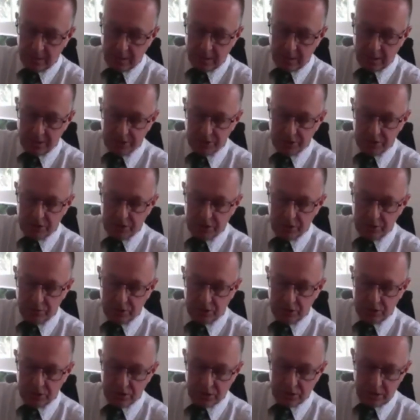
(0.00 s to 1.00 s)
I just
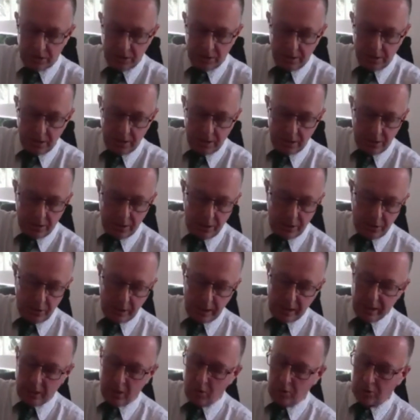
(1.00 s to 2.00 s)
use you
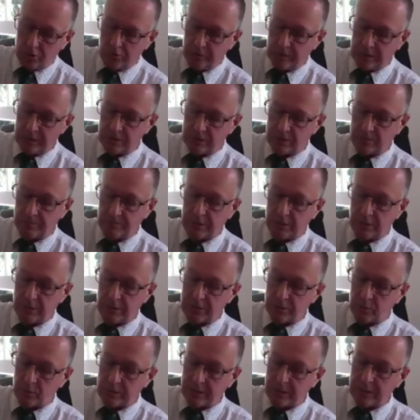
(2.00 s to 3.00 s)
get a hog ring
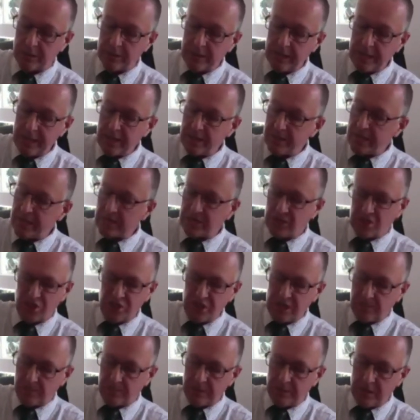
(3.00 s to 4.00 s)
supplied with it. They're
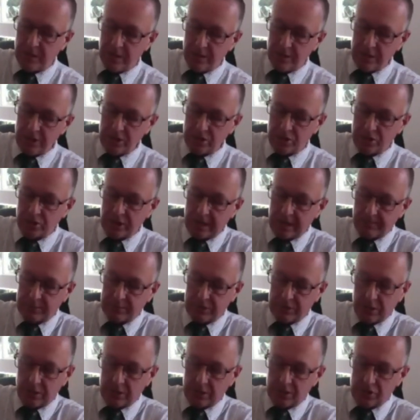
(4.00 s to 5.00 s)
cheap. These
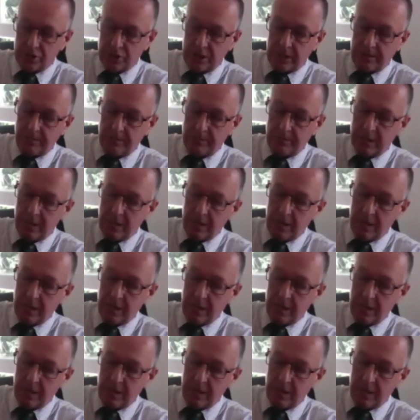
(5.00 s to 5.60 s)
traps are cheap.